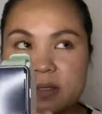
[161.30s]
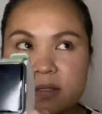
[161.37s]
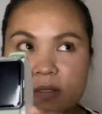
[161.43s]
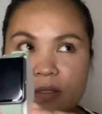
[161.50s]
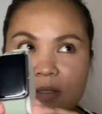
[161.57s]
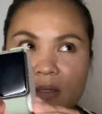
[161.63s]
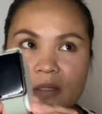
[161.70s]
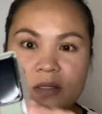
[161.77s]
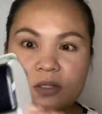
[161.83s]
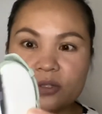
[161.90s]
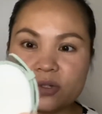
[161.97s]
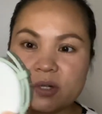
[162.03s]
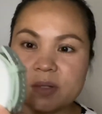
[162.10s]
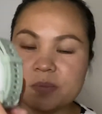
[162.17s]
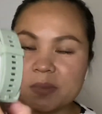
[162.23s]
The
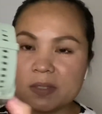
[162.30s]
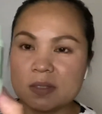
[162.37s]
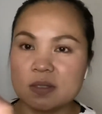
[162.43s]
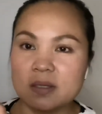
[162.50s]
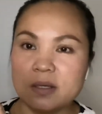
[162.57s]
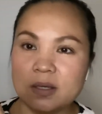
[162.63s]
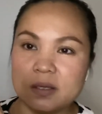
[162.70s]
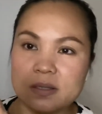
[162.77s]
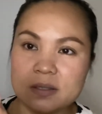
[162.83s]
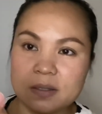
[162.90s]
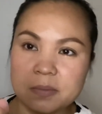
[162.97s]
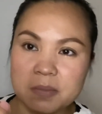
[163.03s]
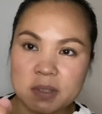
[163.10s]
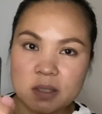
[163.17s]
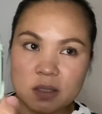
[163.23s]
strap is like
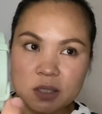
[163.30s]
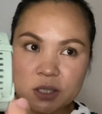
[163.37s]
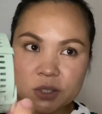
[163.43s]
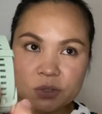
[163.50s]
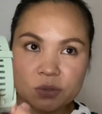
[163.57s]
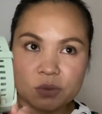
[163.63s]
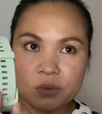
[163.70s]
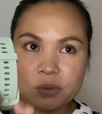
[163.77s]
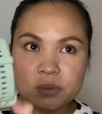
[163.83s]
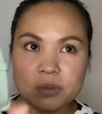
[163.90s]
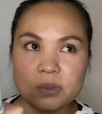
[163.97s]
similar to